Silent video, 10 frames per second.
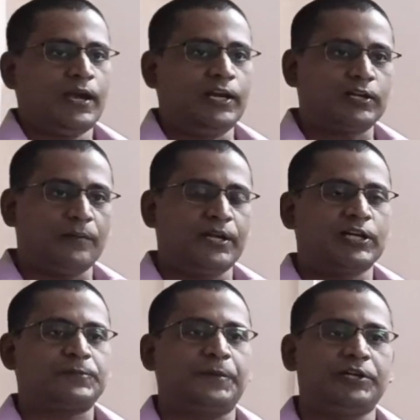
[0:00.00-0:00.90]
Income and
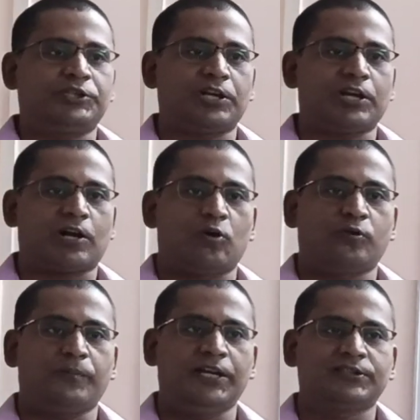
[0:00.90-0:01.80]
expenditure
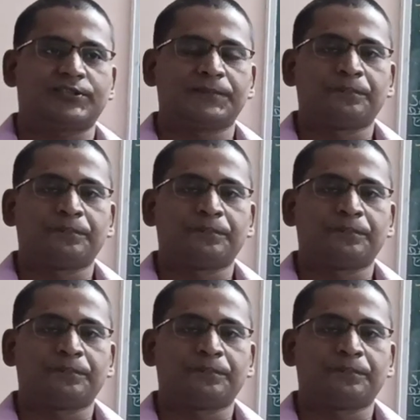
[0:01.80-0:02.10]
account means